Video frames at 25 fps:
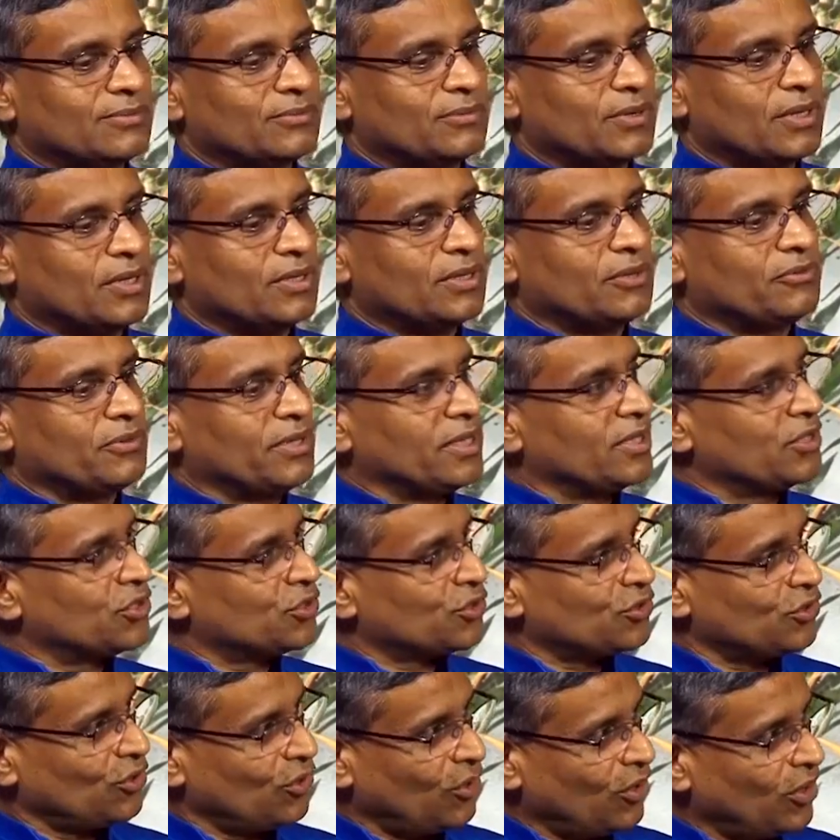one of the very
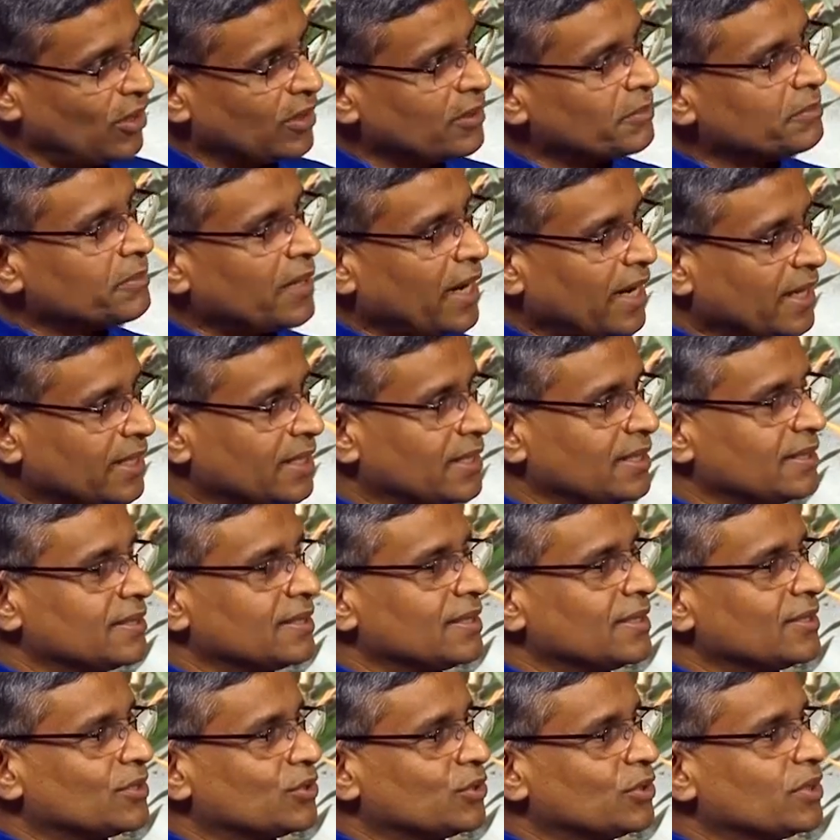strong
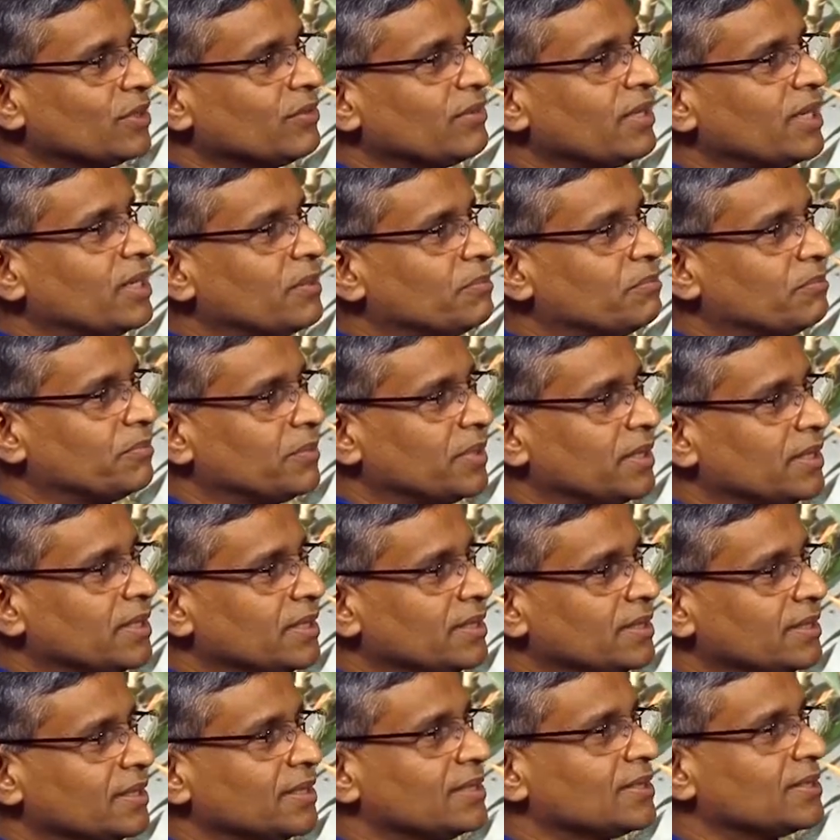practices to develop
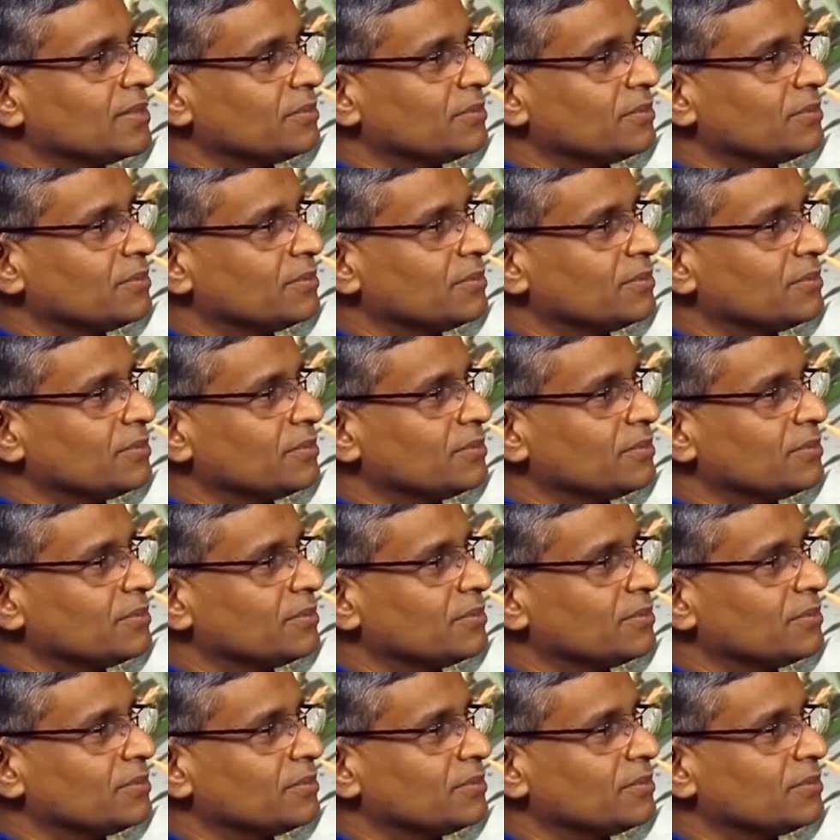this